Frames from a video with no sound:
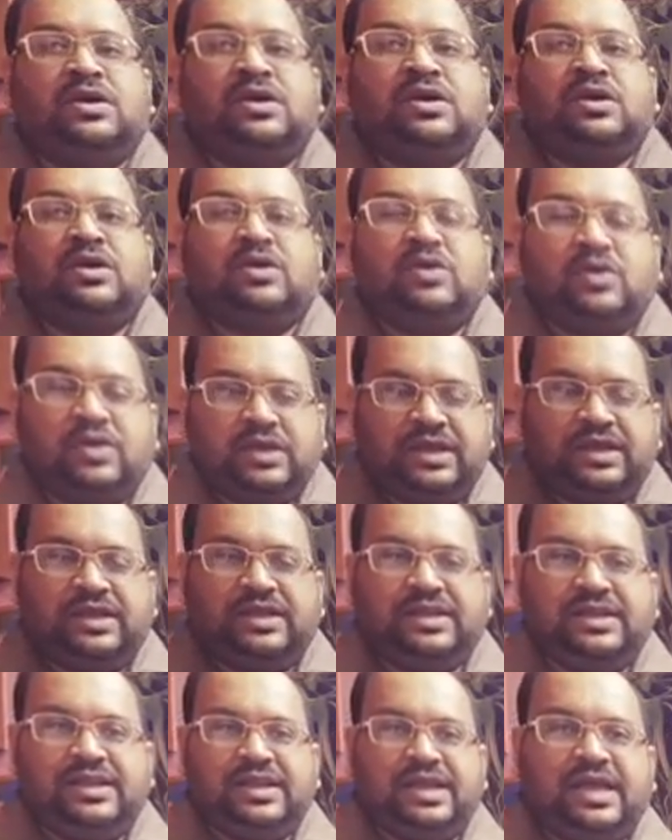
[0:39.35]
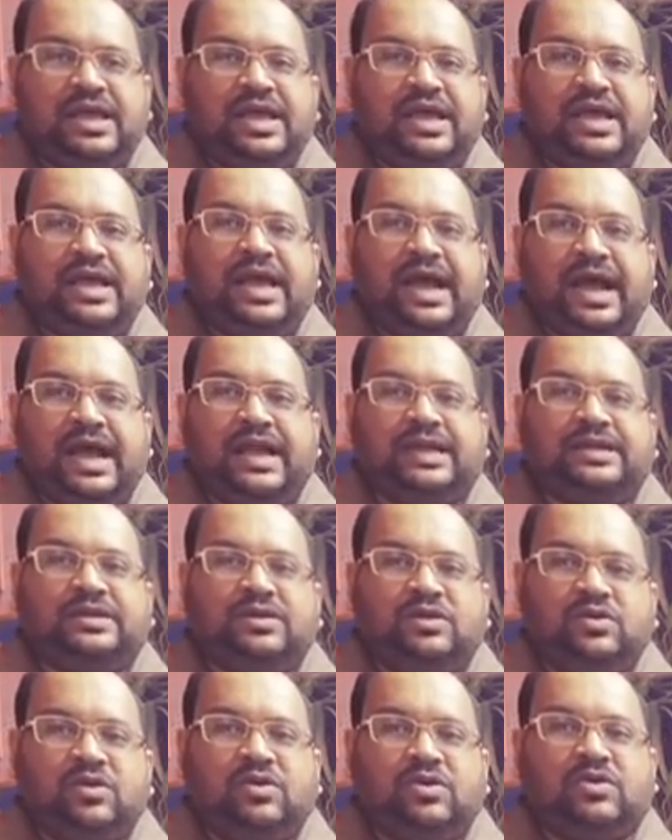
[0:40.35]
Chlorine
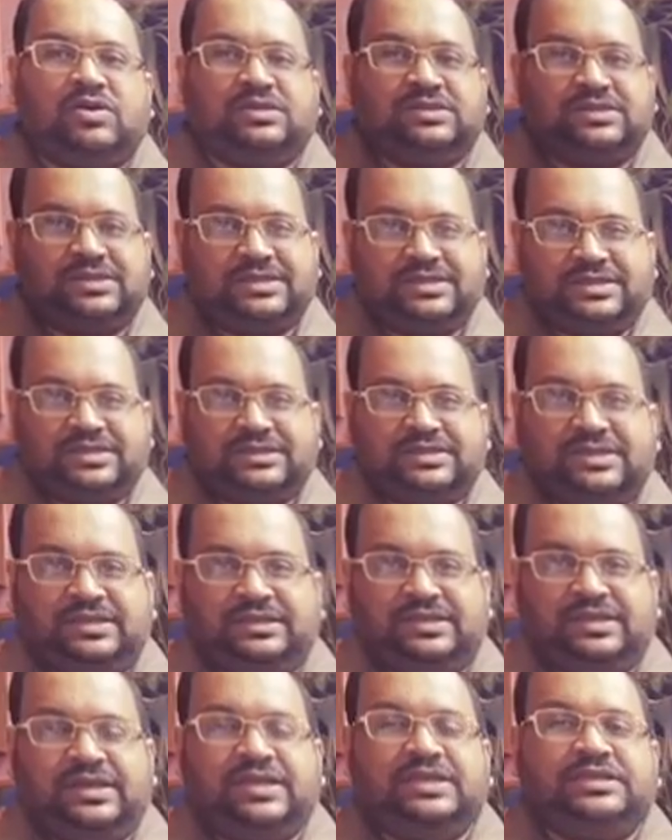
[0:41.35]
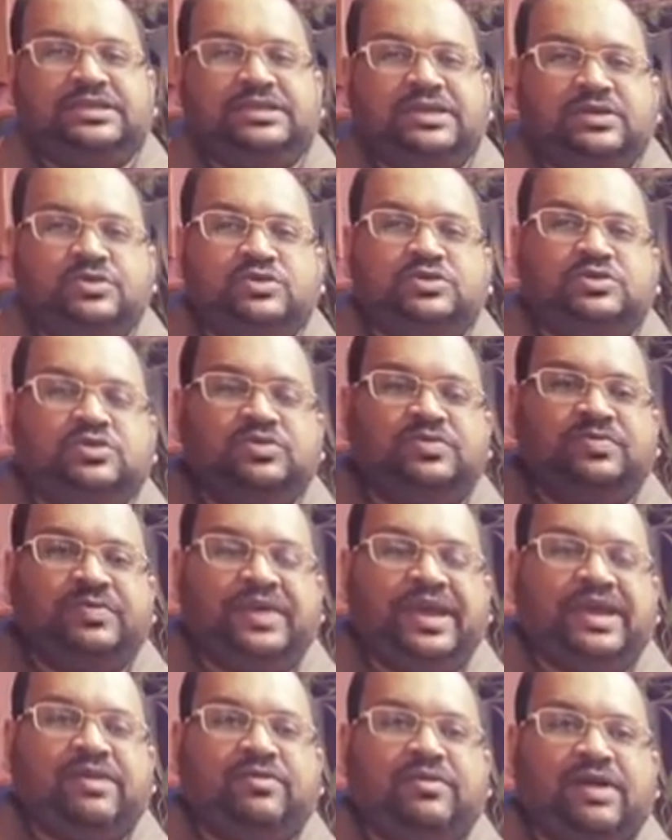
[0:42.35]
at low concentration is used to
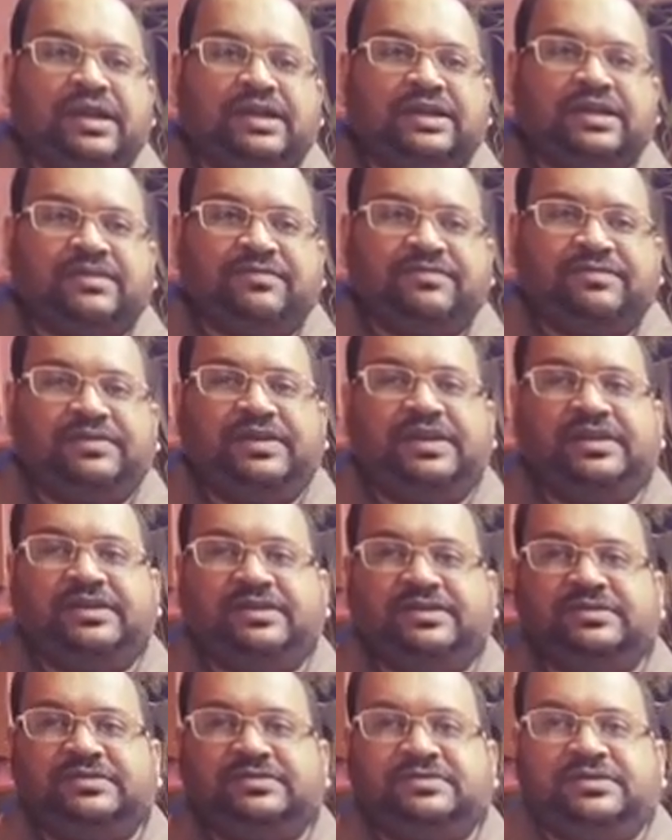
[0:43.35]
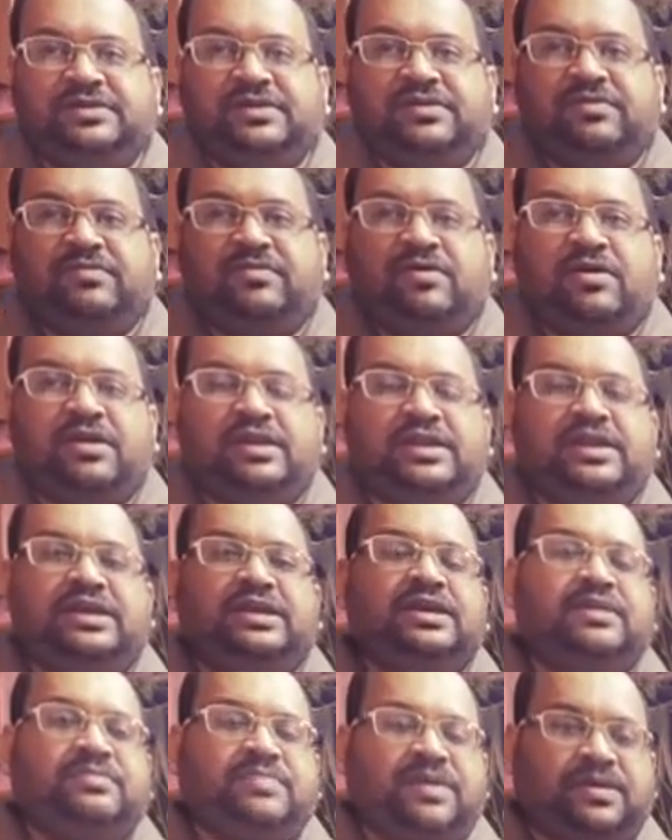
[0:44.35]
make water fit for
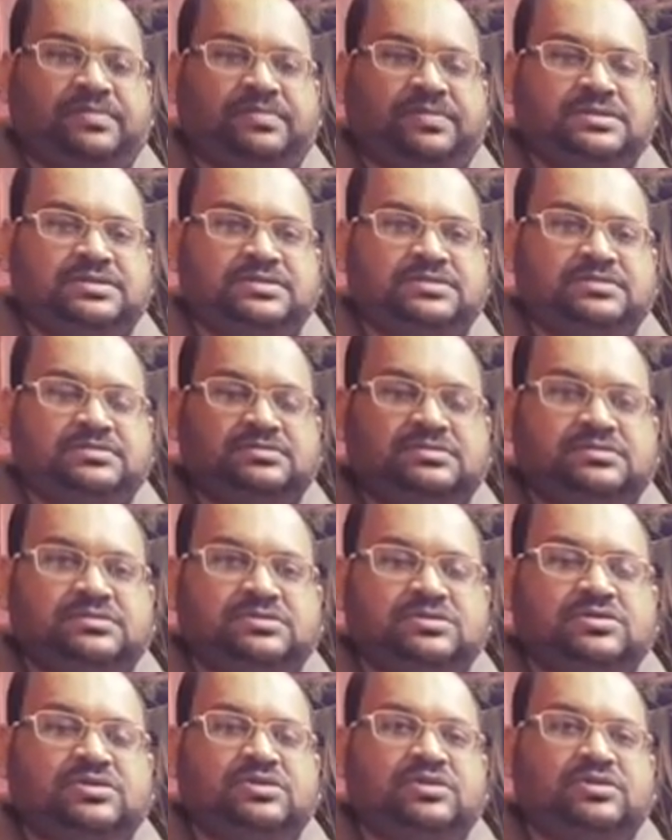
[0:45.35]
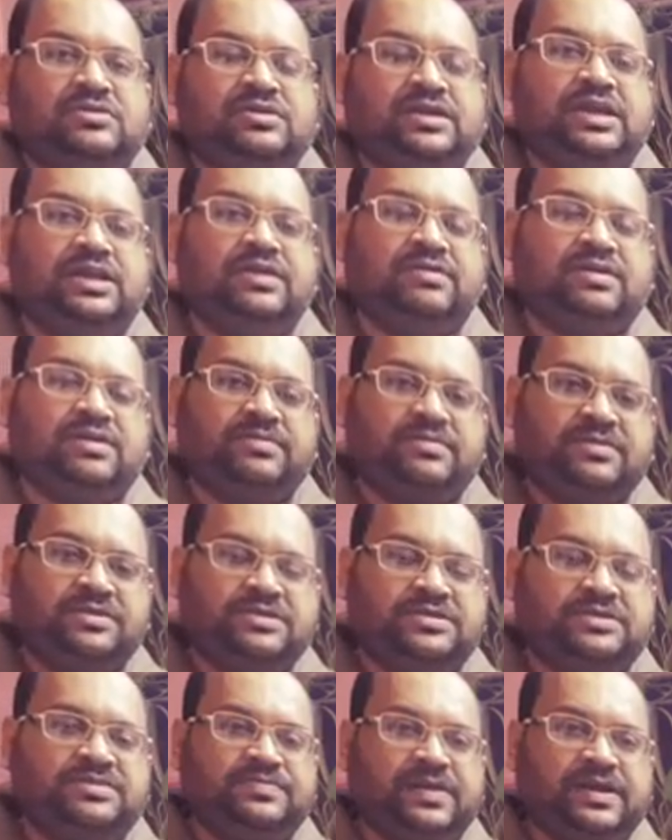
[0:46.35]
drinking purpose. So in our
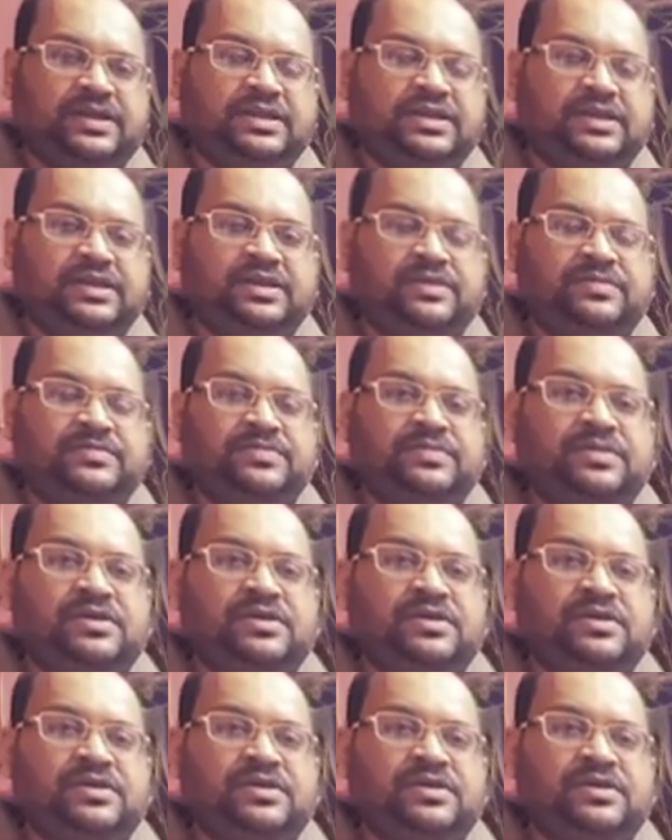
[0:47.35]
municipality,